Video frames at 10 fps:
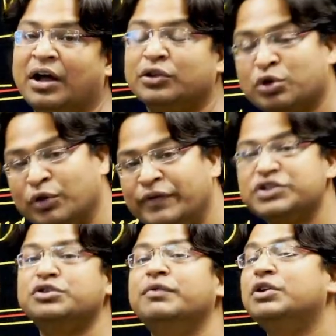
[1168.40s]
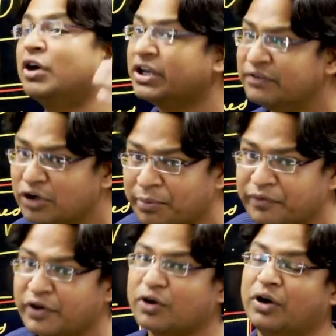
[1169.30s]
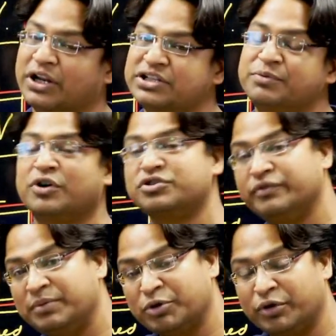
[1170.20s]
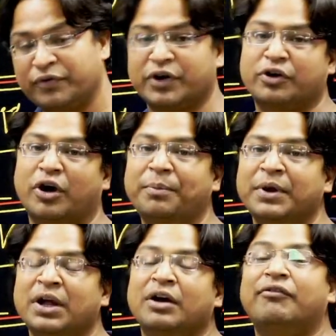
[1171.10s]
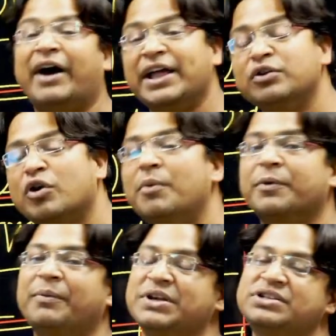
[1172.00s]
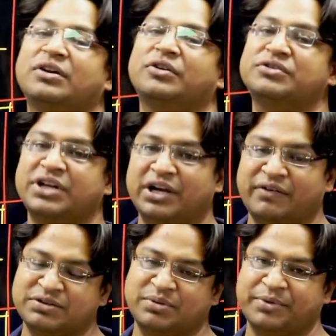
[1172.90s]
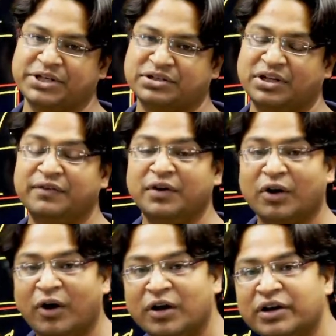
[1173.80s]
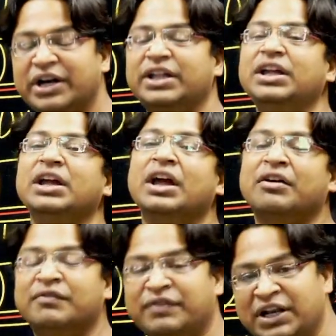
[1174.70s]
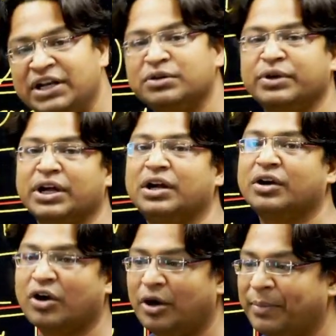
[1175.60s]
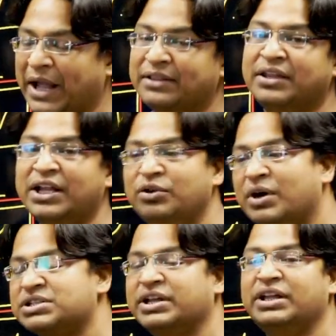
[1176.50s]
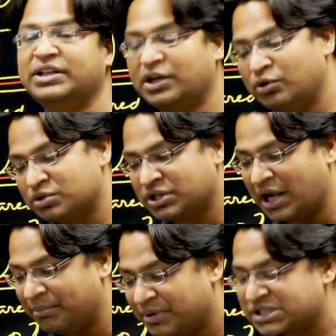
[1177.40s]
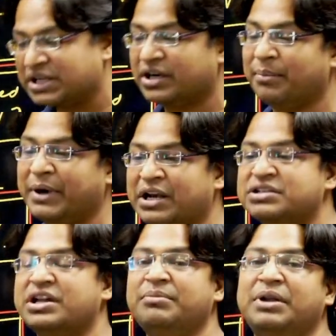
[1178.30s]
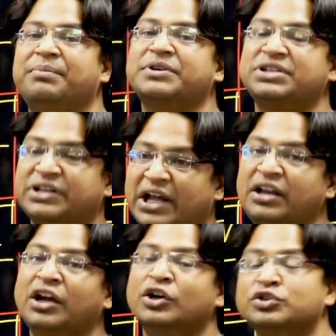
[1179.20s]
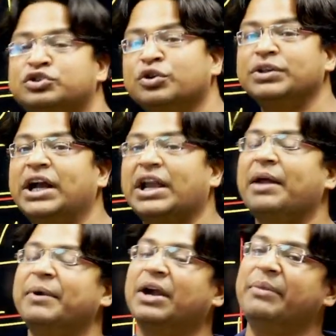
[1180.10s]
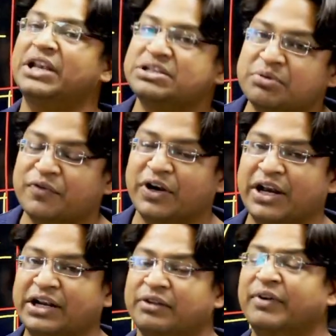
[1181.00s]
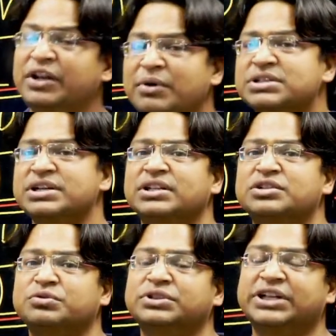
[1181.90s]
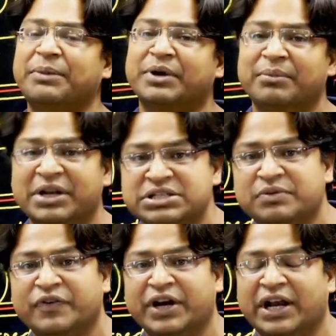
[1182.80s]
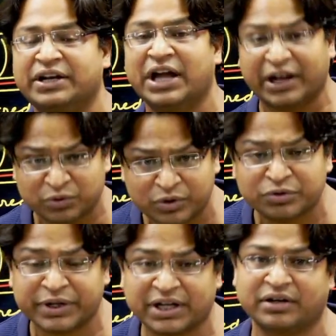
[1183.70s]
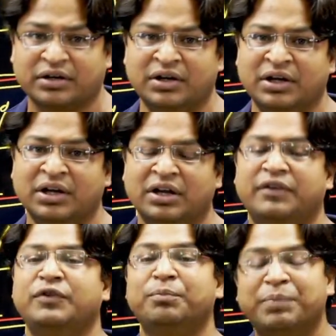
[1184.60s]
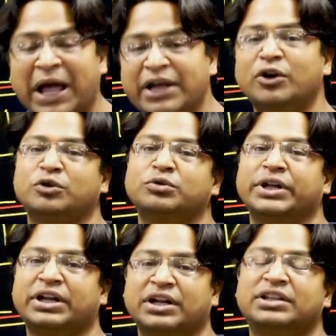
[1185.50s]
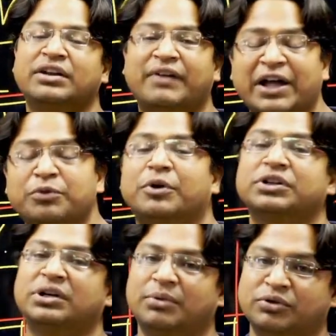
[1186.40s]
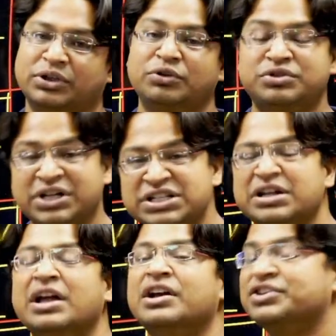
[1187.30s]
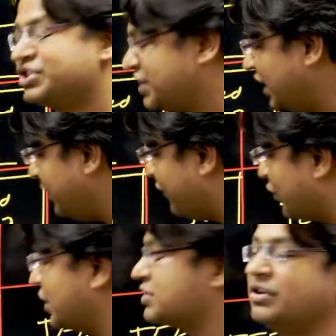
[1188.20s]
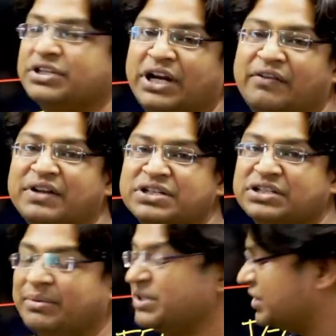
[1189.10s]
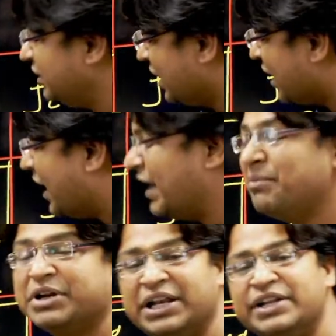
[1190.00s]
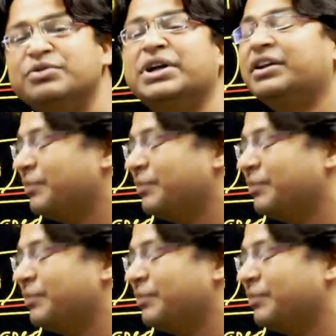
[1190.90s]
through which you will not even opt for a college because you will be going for a drop, why are you compromising on your JEE Advanced preparation? If you are already willing to take a drop and then you are saying that no sir, I must get a better JEE Main percentile so that I become eligible for NIT. When you are saying that so that I become eligible for NIT, are you going to take it? If you plan not to take it, then why are you bothered about it? You just stay focused on JEE Advanced examination. And I'm telling you that